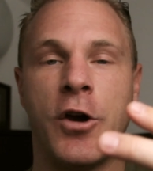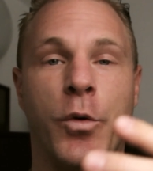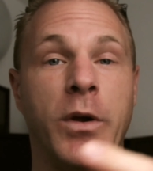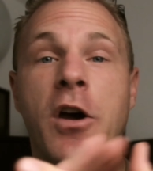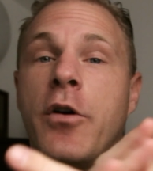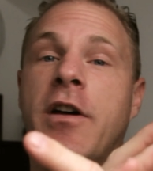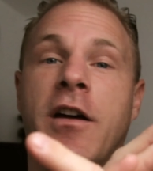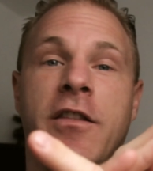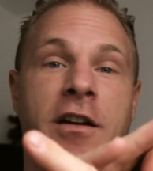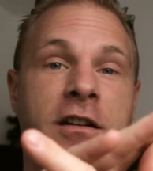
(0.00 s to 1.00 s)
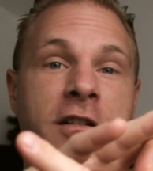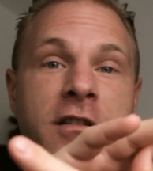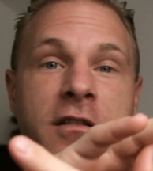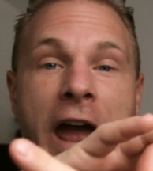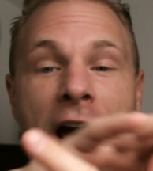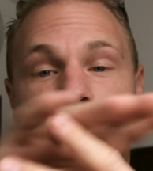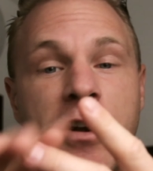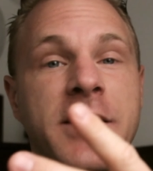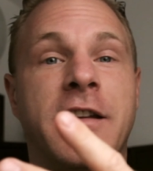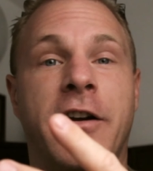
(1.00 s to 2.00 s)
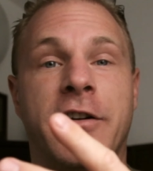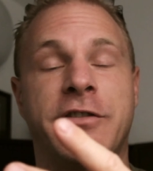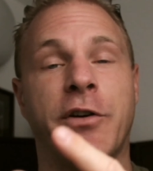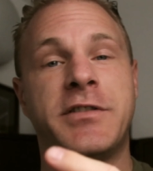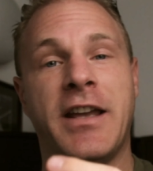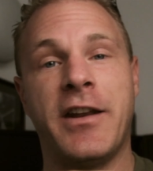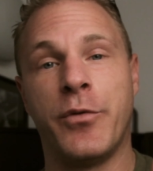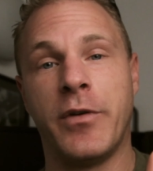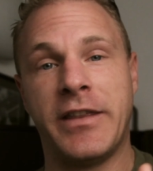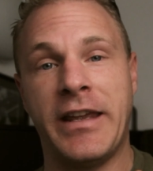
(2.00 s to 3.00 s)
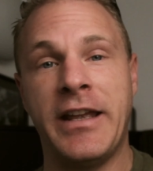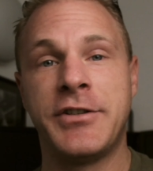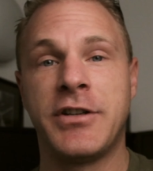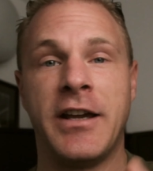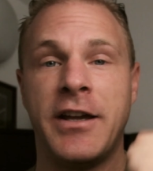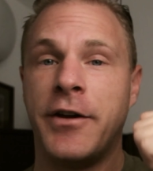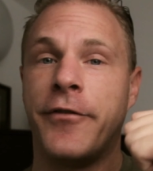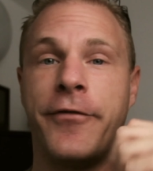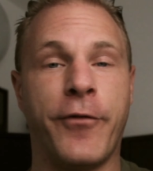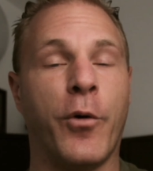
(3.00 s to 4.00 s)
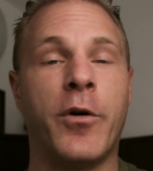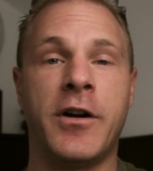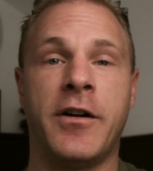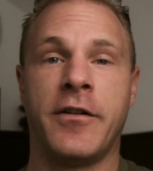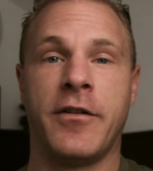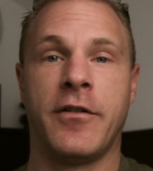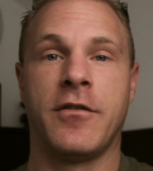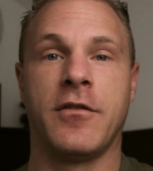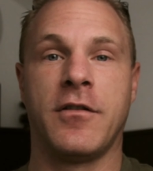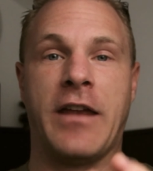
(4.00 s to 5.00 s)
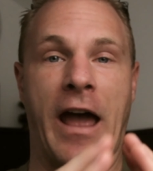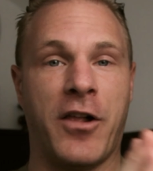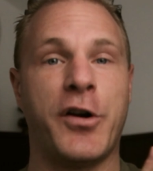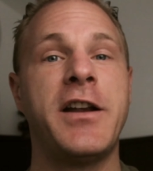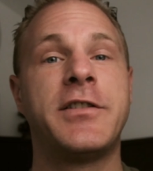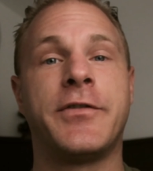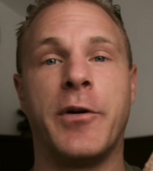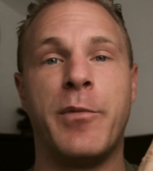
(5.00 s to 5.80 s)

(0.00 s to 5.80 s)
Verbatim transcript: We know that the calories that are associated with each, four calories for